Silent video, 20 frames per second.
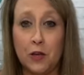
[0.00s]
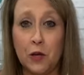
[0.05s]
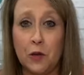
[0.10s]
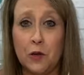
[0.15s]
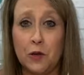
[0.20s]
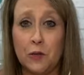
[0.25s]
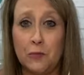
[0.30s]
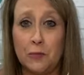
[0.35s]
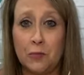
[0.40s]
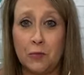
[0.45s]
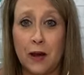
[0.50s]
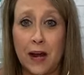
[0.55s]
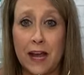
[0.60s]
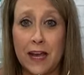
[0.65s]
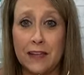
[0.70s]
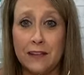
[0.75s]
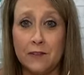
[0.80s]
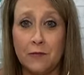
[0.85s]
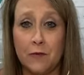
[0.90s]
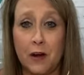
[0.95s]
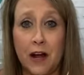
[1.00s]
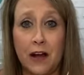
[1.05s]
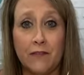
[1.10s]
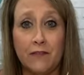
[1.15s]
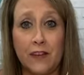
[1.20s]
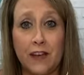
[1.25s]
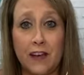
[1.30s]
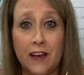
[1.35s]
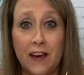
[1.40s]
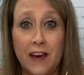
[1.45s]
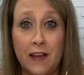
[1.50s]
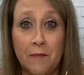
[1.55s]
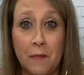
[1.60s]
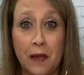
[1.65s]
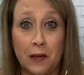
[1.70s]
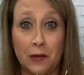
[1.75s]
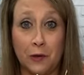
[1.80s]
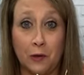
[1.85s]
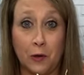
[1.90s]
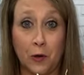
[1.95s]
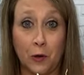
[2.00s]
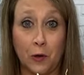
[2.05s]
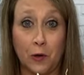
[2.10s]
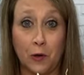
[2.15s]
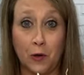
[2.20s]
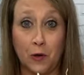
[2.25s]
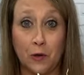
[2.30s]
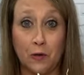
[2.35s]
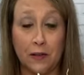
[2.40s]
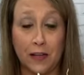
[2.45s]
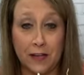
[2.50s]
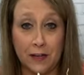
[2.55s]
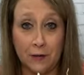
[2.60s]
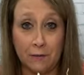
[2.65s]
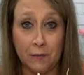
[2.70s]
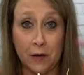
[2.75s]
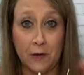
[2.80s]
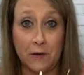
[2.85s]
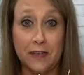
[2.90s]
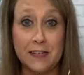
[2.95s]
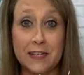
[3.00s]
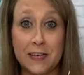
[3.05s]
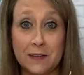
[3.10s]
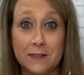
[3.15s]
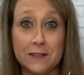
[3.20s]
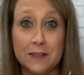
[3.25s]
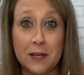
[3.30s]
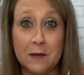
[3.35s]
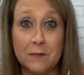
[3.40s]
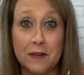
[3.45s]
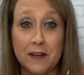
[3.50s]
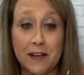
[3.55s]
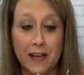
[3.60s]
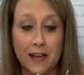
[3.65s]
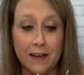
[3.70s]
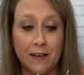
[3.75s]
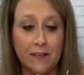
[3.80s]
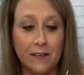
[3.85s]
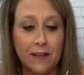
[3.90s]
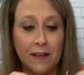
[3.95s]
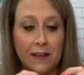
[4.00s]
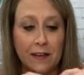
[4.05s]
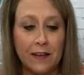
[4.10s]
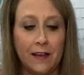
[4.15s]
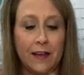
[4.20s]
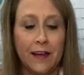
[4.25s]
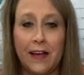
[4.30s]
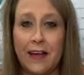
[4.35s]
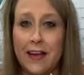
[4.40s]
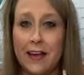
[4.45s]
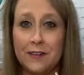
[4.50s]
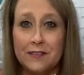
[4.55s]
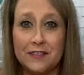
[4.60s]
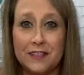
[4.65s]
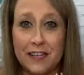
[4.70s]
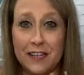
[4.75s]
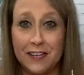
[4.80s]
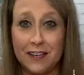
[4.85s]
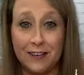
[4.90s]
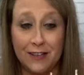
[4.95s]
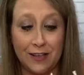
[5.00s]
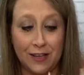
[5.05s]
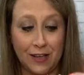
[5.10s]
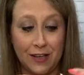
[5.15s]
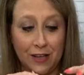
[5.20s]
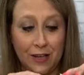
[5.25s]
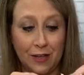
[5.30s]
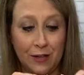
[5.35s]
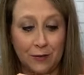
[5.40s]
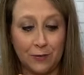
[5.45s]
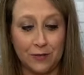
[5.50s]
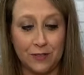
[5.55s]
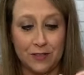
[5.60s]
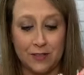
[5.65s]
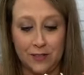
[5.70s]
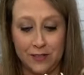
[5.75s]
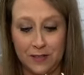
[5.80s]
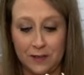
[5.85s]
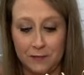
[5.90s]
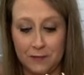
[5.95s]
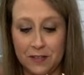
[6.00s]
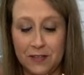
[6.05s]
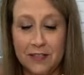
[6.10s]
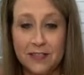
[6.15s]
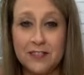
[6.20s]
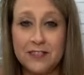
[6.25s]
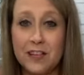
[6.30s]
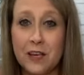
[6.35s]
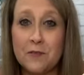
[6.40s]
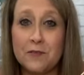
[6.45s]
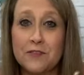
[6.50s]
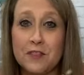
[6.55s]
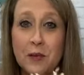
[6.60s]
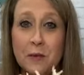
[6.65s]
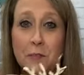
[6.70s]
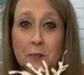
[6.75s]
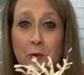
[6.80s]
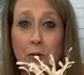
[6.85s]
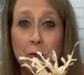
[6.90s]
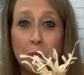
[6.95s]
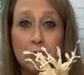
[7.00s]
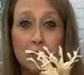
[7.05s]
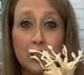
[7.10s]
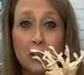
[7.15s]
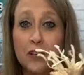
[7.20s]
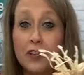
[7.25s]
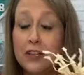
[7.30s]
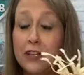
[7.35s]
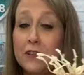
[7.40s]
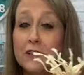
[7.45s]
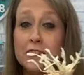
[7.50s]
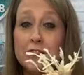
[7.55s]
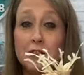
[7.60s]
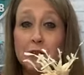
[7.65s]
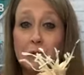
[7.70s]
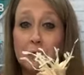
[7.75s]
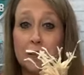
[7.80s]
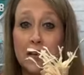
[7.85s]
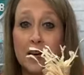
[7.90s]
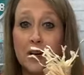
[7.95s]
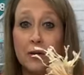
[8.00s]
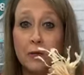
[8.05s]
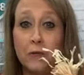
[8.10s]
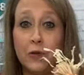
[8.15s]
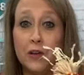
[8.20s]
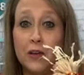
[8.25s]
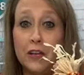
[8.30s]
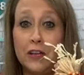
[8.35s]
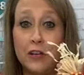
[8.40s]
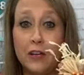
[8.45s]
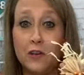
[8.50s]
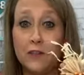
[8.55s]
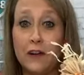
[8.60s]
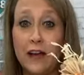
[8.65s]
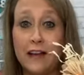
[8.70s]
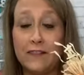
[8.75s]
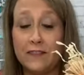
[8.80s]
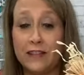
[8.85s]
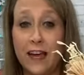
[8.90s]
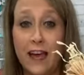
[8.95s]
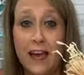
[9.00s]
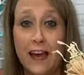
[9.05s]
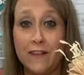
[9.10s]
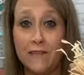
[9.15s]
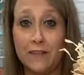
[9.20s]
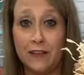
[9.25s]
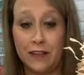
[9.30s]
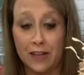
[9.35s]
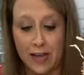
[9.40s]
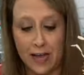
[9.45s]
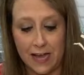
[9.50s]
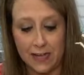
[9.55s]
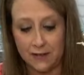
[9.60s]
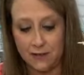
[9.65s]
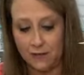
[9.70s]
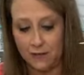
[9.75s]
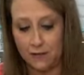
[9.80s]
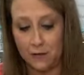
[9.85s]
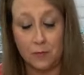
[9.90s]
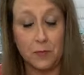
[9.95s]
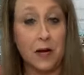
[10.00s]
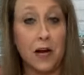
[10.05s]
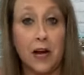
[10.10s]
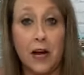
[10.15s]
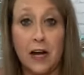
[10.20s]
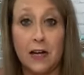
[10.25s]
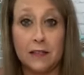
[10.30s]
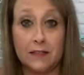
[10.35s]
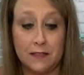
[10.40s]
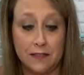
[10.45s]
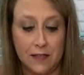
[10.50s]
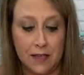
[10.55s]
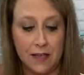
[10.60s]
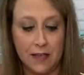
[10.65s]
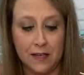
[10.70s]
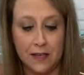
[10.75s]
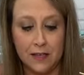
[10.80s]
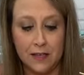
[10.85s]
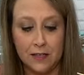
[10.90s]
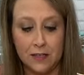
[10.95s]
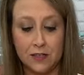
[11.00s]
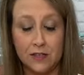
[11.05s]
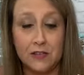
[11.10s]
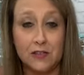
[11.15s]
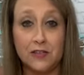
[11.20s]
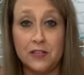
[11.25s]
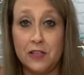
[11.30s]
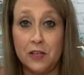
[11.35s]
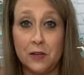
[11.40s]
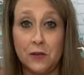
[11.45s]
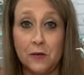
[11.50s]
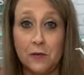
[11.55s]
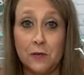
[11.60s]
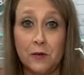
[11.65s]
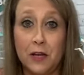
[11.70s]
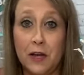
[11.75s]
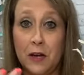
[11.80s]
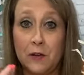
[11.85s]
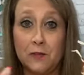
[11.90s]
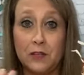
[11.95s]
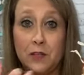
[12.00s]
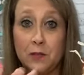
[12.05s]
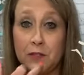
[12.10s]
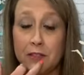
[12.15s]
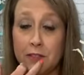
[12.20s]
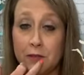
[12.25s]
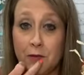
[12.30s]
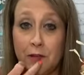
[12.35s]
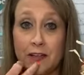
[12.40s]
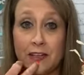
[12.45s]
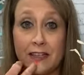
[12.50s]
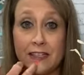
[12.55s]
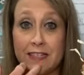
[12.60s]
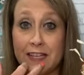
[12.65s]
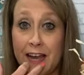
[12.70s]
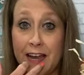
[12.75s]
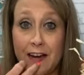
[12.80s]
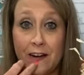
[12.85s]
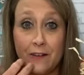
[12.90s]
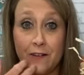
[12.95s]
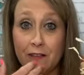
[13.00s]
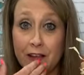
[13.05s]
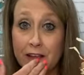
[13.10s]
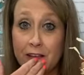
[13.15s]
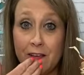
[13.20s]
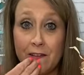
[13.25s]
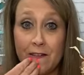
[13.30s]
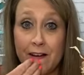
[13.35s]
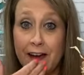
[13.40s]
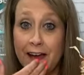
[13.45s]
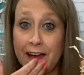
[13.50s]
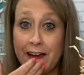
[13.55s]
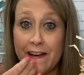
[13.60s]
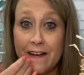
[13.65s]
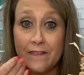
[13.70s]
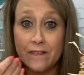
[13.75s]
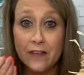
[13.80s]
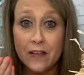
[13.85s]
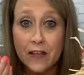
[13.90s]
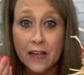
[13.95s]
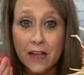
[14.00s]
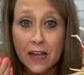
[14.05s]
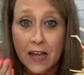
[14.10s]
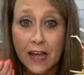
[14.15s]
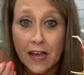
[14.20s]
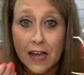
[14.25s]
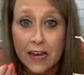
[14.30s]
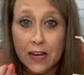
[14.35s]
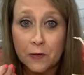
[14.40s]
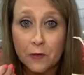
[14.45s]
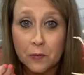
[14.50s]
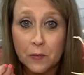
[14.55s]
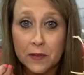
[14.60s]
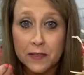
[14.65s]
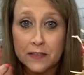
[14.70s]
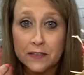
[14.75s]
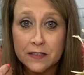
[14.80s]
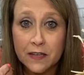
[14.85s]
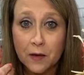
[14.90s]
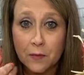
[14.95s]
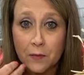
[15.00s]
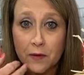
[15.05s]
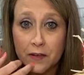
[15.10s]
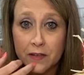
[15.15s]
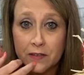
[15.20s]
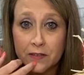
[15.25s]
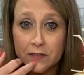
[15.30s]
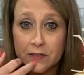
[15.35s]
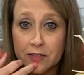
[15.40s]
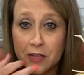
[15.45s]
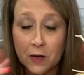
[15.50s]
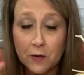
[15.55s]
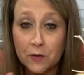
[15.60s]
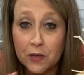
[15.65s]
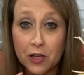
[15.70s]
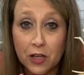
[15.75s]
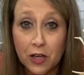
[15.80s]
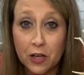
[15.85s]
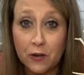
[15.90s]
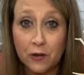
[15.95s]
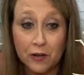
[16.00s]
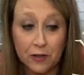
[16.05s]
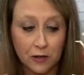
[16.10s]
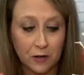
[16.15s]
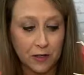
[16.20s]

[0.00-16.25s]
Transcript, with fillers: You could braid the raffia and make a girl, like ponytails coming down. How stinking cute. But this is so simple. But you could do this to a block of wood. You don't have to have the lights or the box. Just do, you know, do it to a container that you have, and it will be so much, so cute.